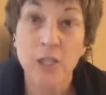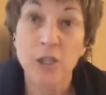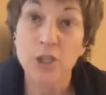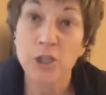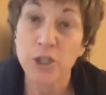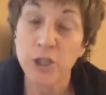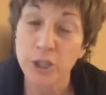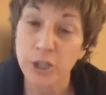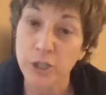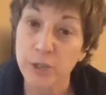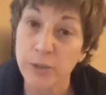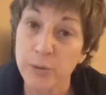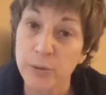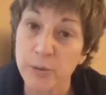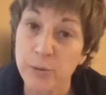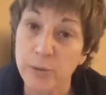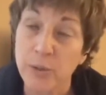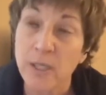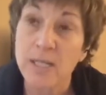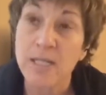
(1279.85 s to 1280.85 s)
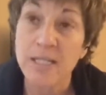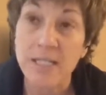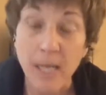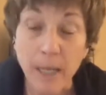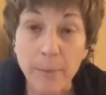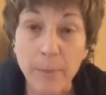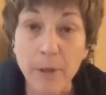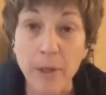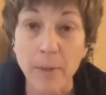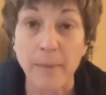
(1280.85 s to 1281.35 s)
2,
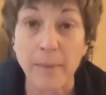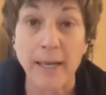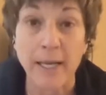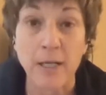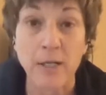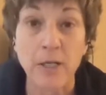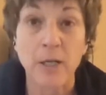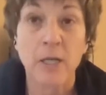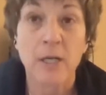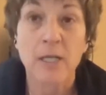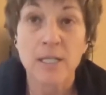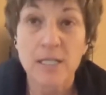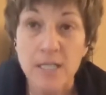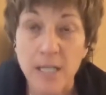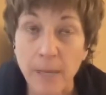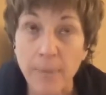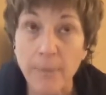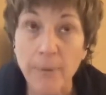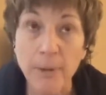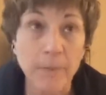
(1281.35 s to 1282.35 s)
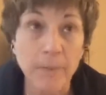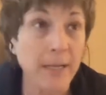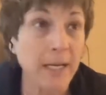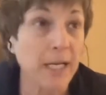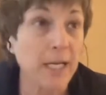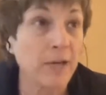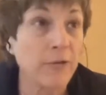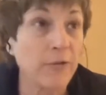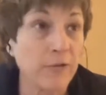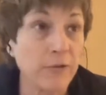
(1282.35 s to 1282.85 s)
supplement.
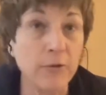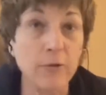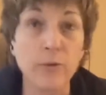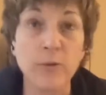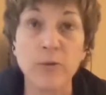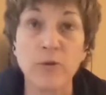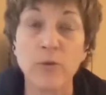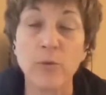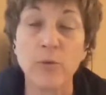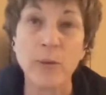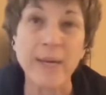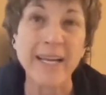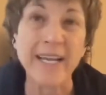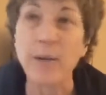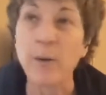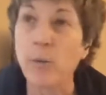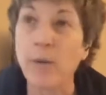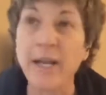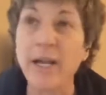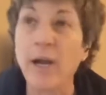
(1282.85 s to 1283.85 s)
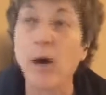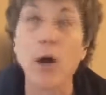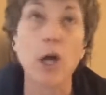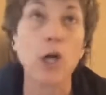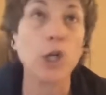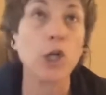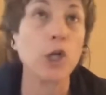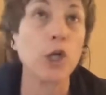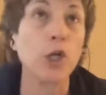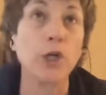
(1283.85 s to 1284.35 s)
Supplementing foods. We are
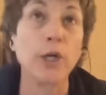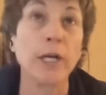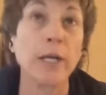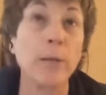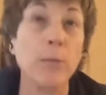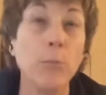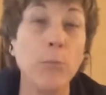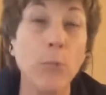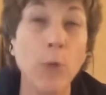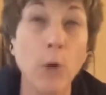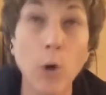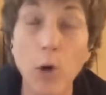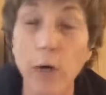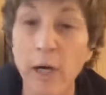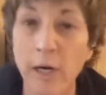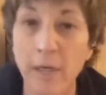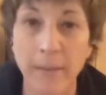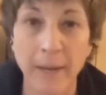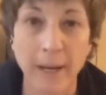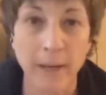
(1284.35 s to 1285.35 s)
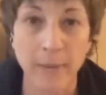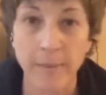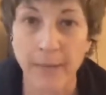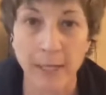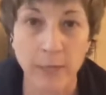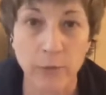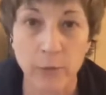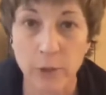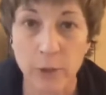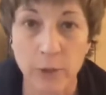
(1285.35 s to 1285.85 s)
learning more about
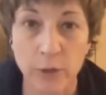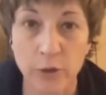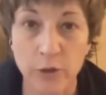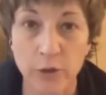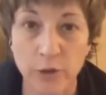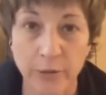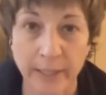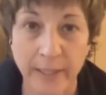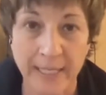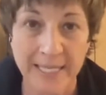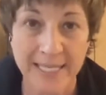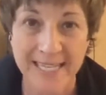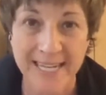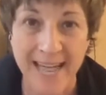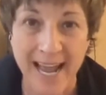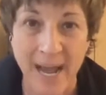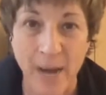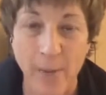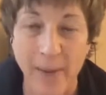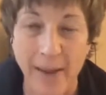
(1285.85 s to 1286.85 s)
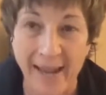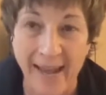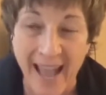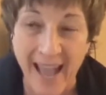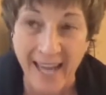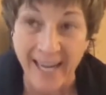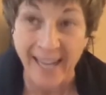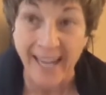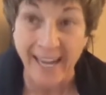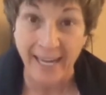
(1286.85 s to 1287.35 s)
micronutrients now and
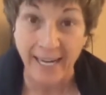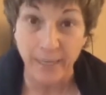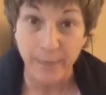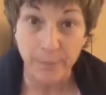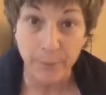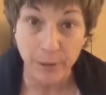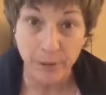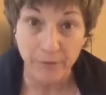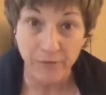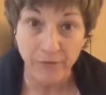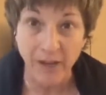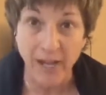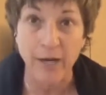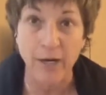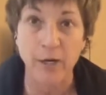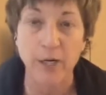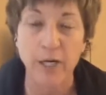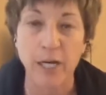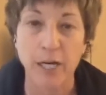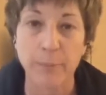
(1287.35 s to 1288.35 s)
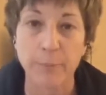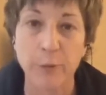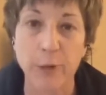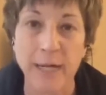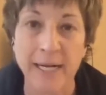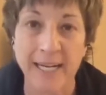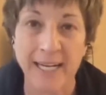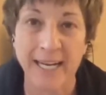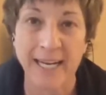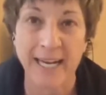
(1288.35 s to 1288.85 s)
how to amplify our
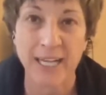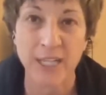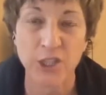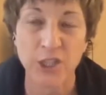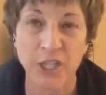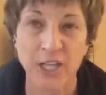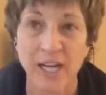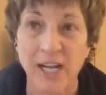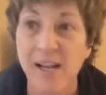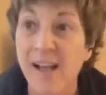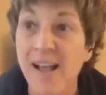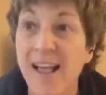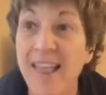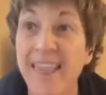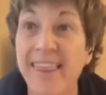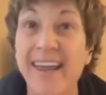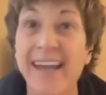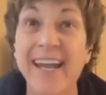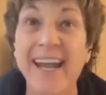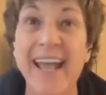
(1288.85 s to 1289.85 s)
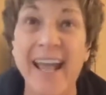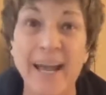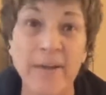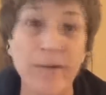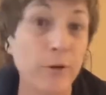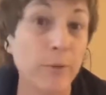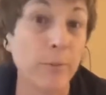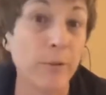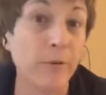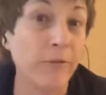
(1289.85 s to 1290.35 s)
gut-brain connection than
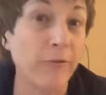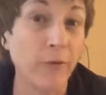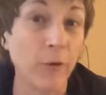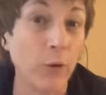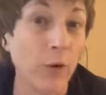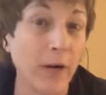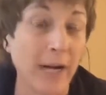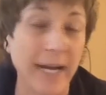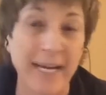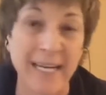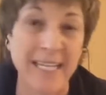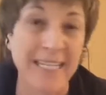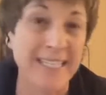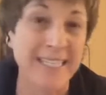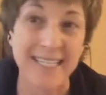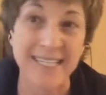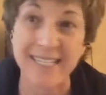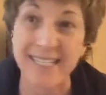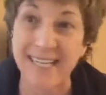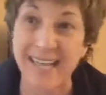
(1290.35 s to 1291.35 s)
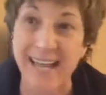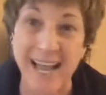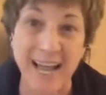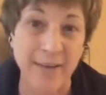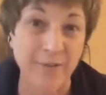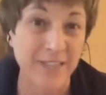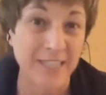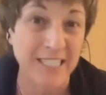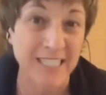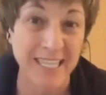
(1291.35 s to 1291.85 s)
ever before, and it doesn't
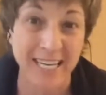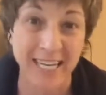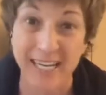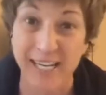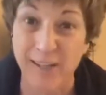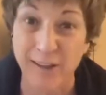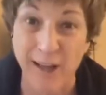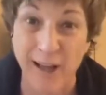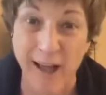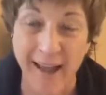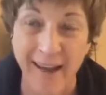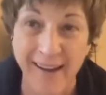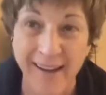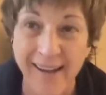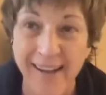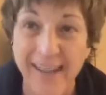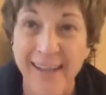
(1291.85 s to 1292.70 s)
have to take a lot.